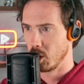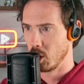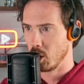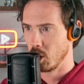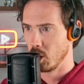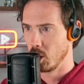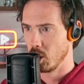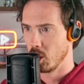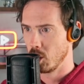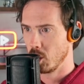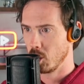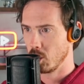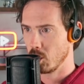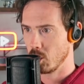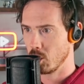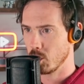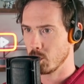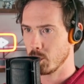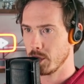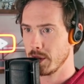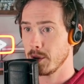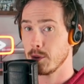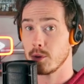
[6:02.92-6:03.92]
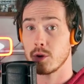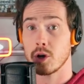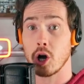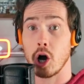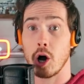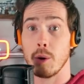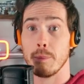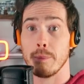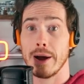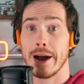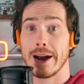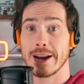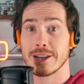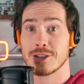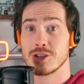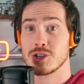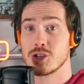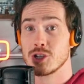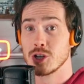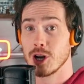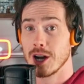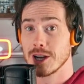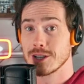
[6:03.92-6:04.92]
Oh, we got back
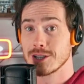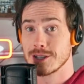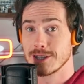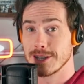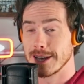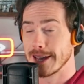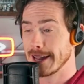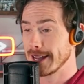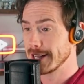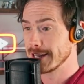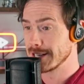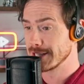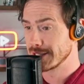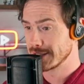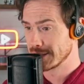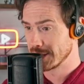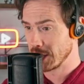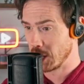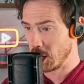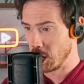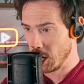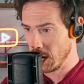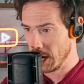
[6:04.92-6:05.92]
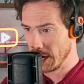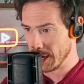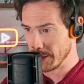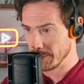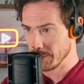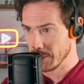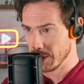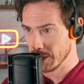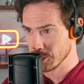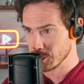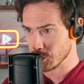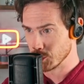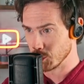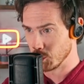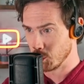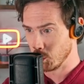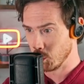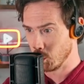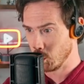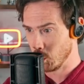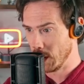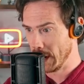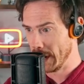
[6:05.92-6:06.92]
just in time as
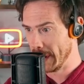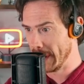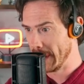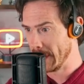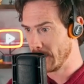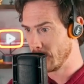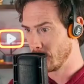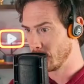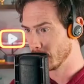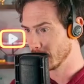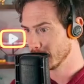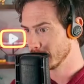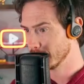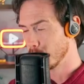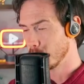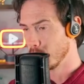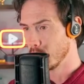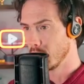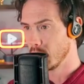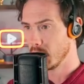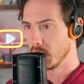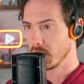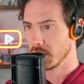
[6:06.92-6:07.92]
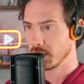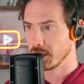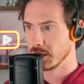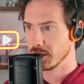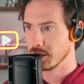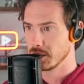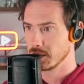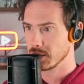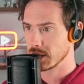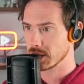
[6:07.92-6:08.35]
well. One.